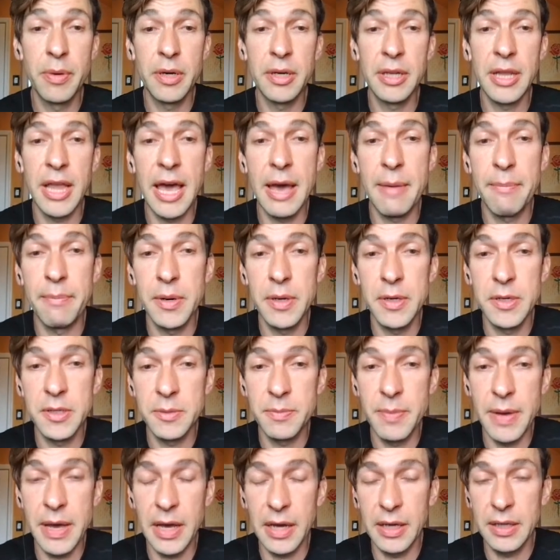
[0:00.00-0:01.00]
tappers
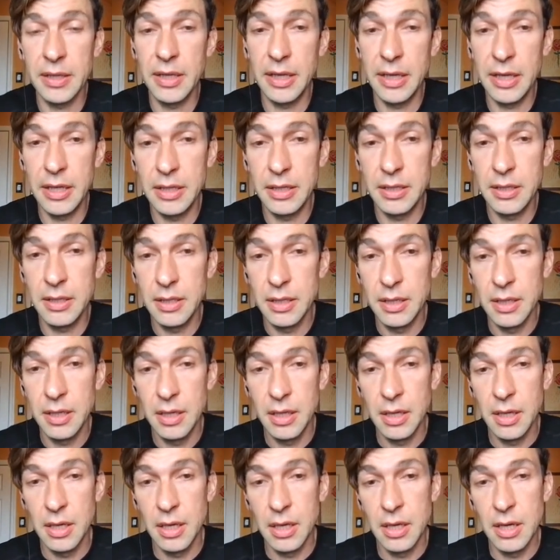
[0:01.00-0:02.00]
back then,
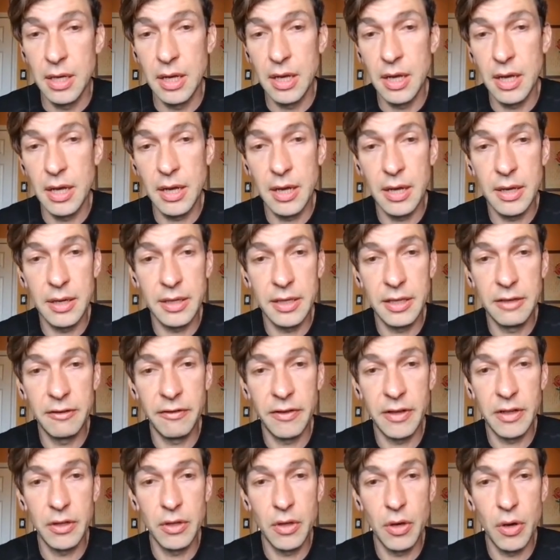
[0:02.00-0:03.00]

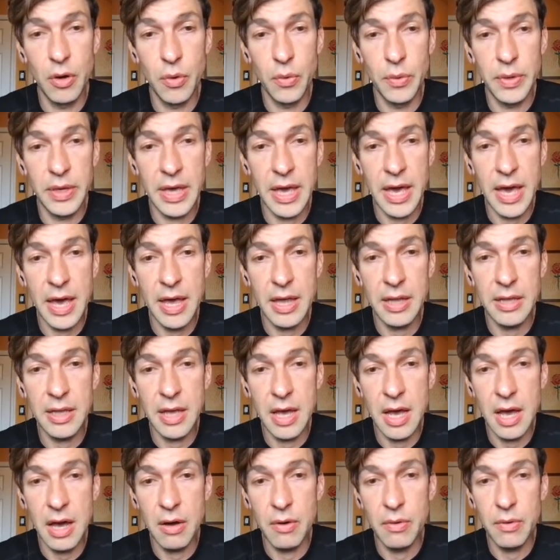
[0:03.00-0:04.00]
even though we had
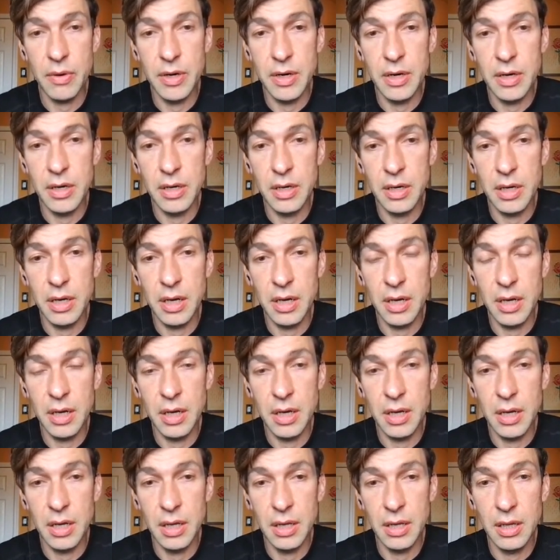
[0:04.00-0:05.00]
our
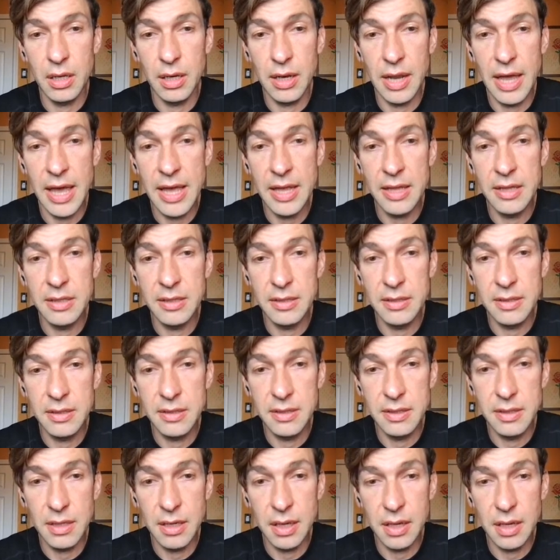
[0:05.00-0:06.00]

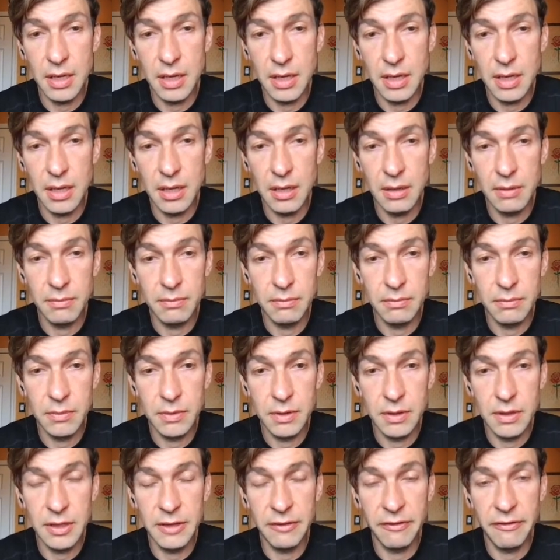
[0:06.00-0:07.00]
lands
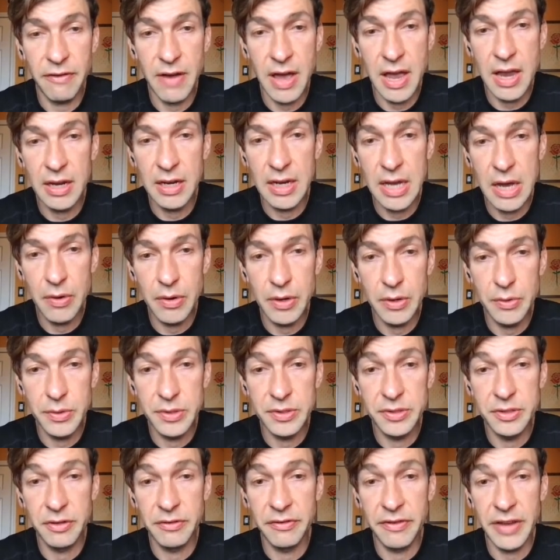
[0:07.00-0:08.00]
defined, our
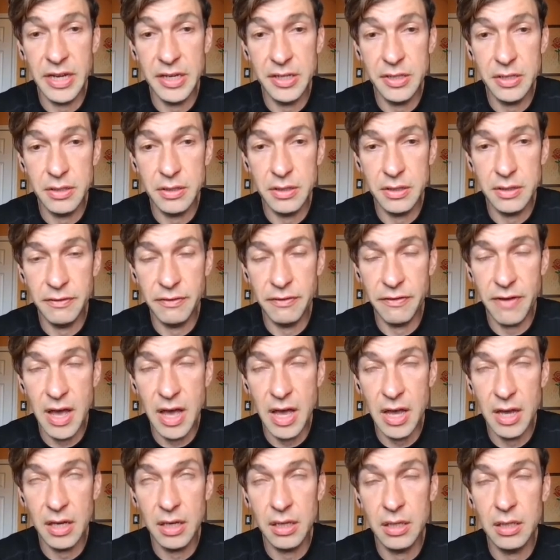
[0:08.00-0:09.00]
reservation
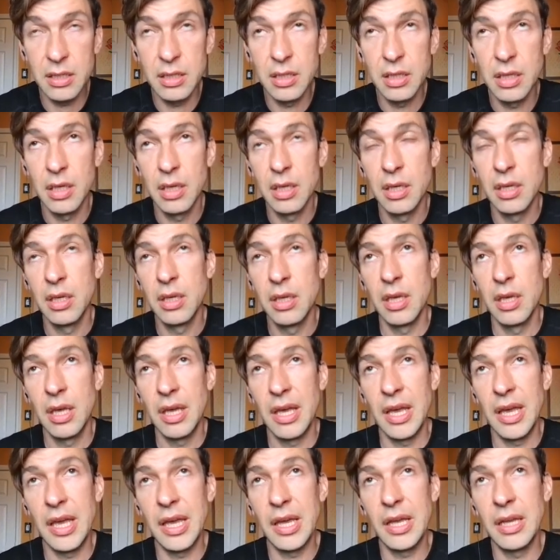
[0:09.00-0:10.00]
defined.
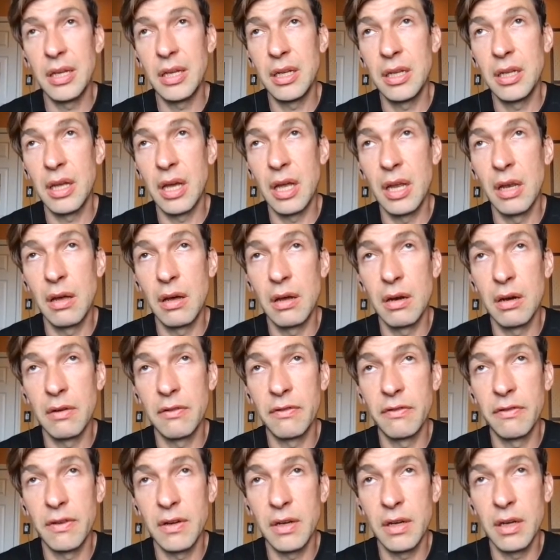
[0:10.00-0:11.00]
And a lot
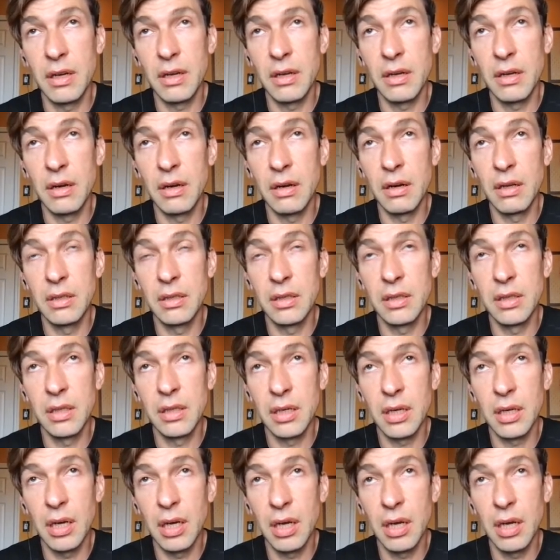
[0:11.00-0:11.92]
of other